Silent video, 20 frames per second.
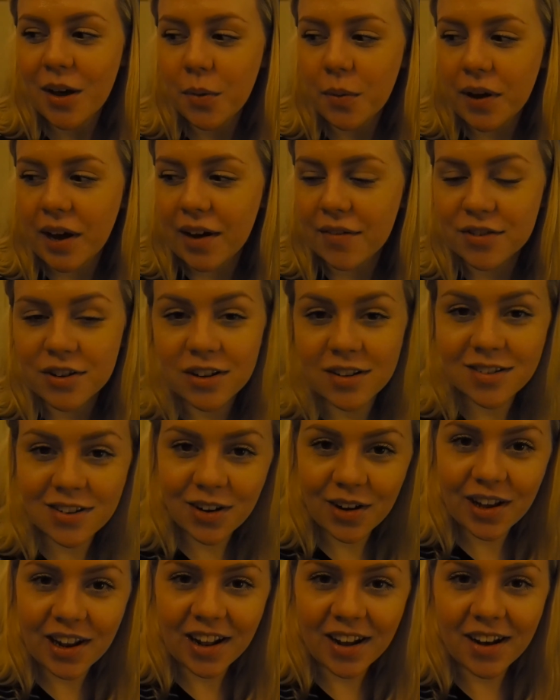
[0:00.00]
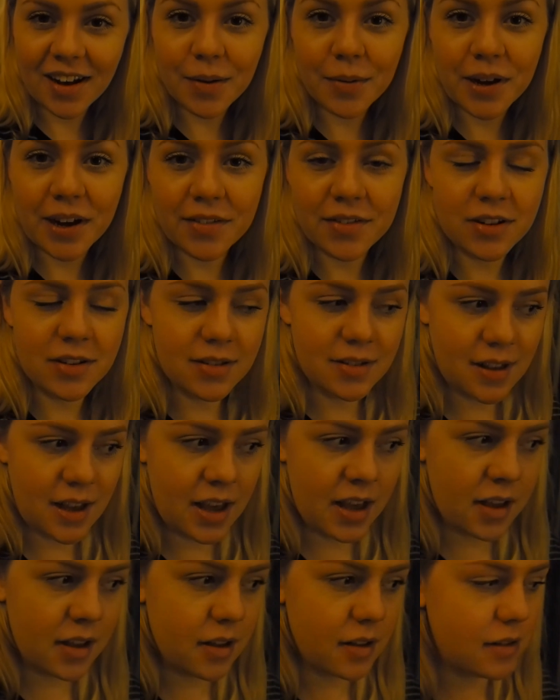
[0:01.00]
We have no toilet and we have no
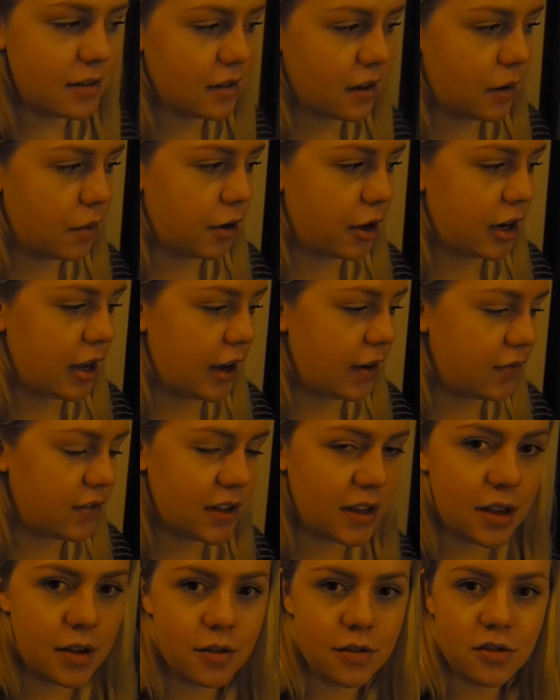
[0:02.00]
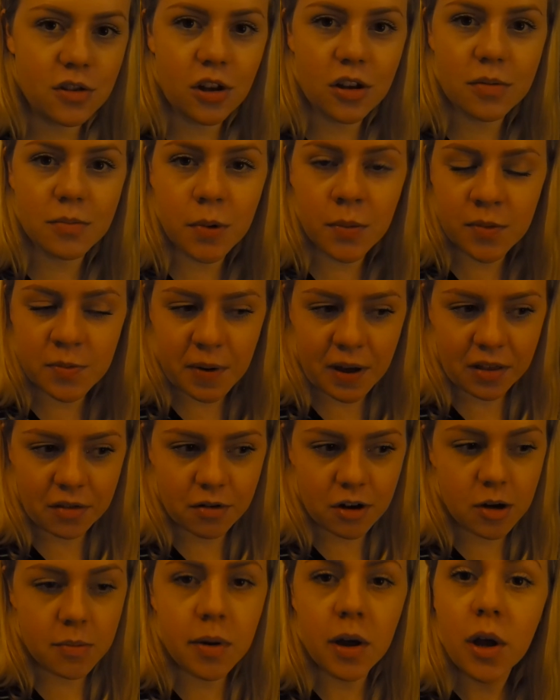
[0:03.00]
sink, so we're going to have to use Jo's mum's
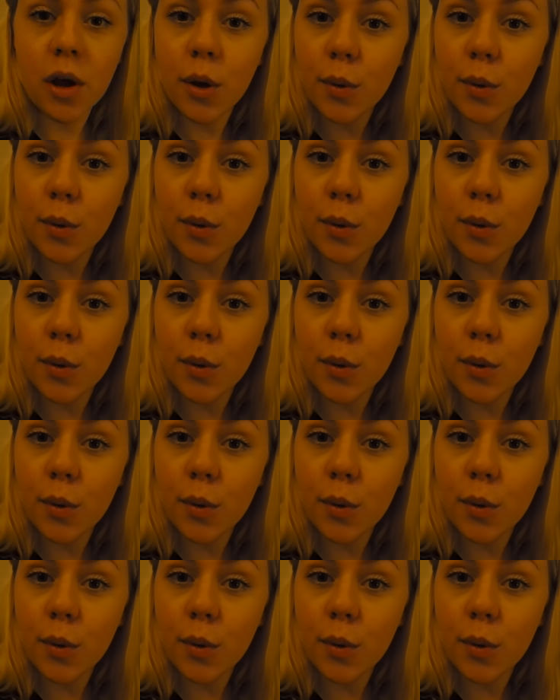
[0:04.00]
bathroom,